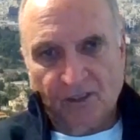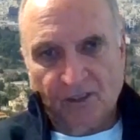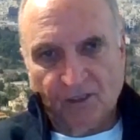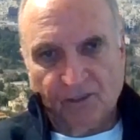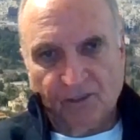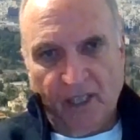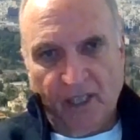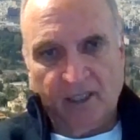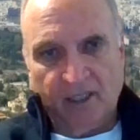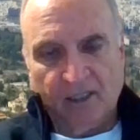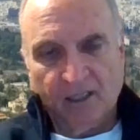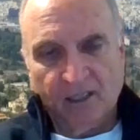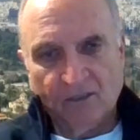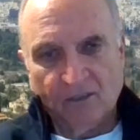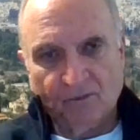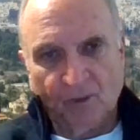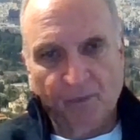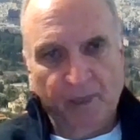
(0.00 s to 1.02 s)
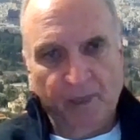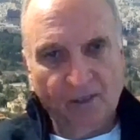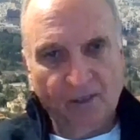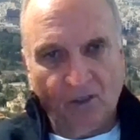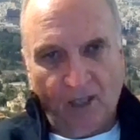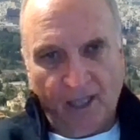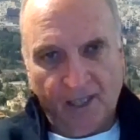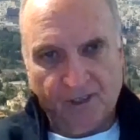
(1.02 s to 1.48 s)
to take
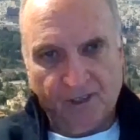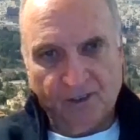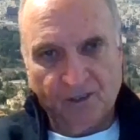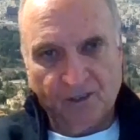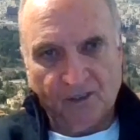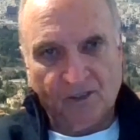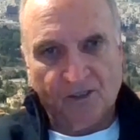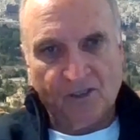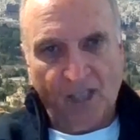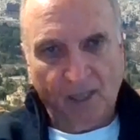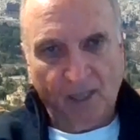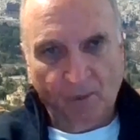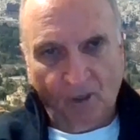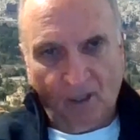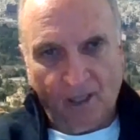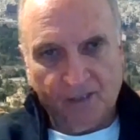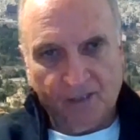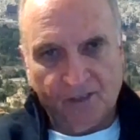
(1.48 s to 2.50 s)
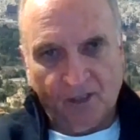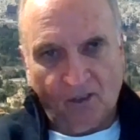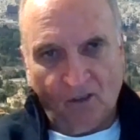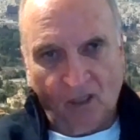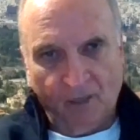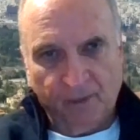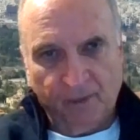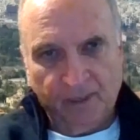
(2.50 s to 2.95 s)
remedial action to stabilize the
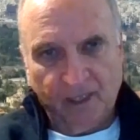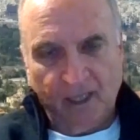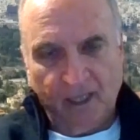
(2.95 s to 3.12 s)
climate